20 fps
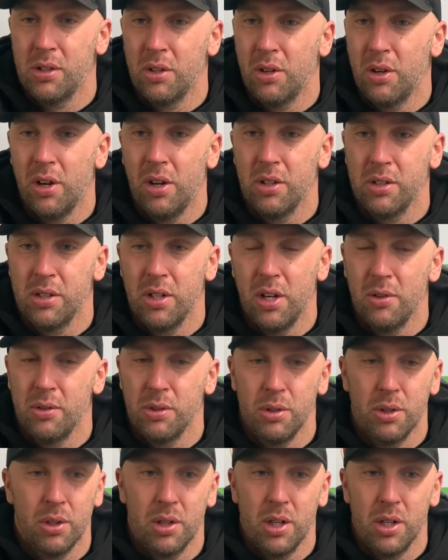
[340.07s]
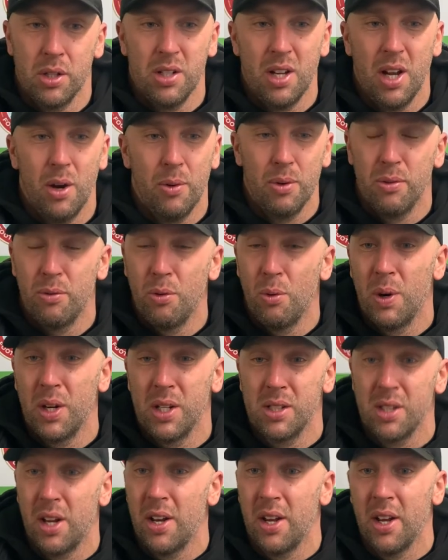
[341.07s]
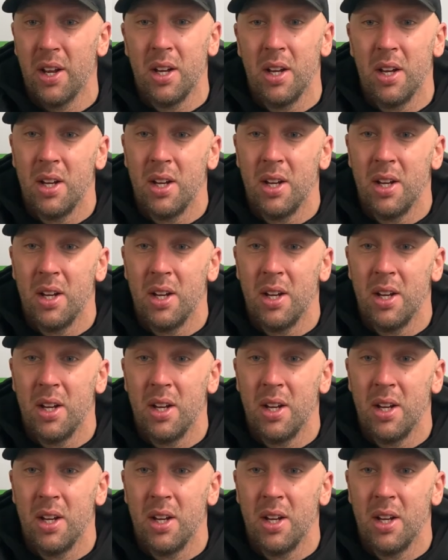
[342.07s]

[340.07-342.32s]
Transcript: on ourselves, and that's how we've always done it.